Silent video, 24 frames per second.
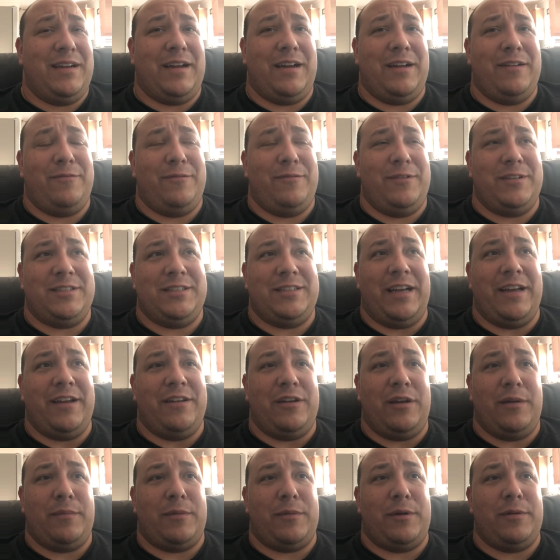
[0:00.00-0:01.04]
I don't want to say a
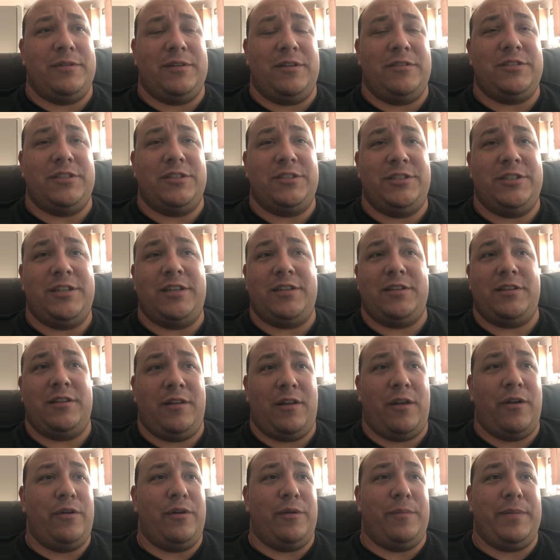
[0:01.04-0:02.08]
number, there's a
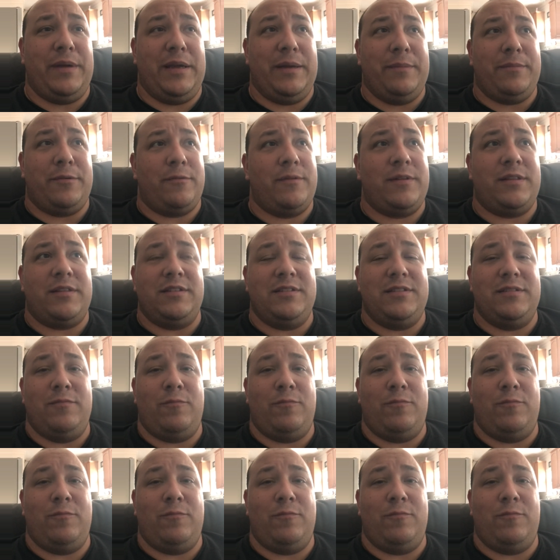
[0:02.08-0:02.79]
shitload of people with